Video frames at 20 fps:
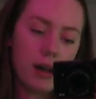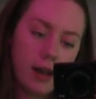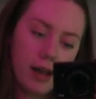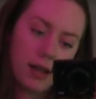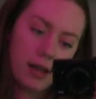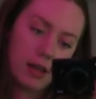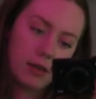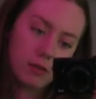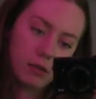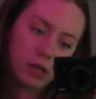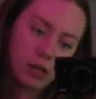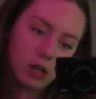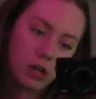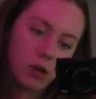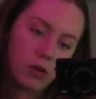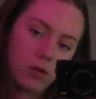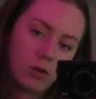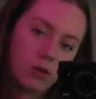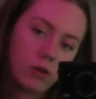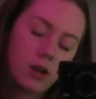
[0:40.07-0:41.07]
I am going to
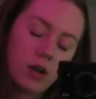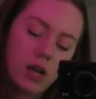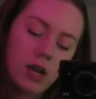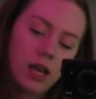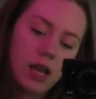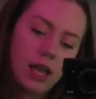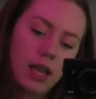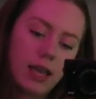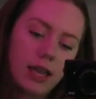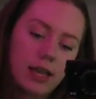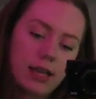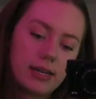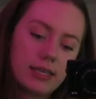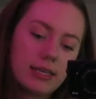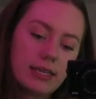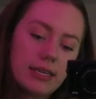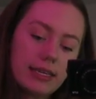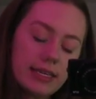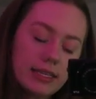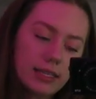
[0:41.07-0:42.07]
go and
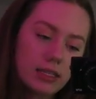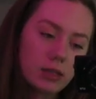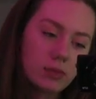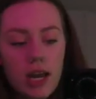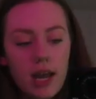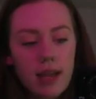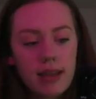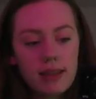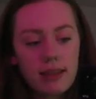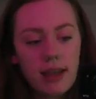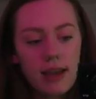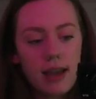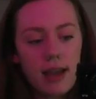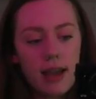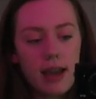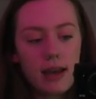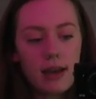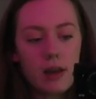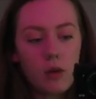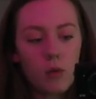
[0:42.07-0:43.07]
eat and
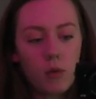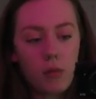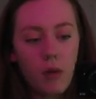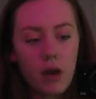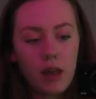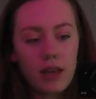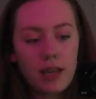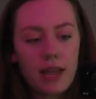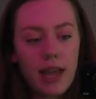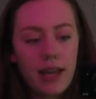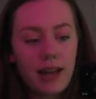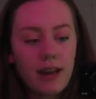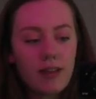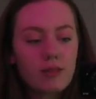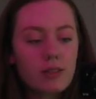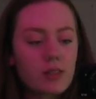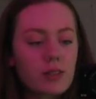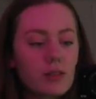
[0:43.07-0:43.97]
then we'll probably head out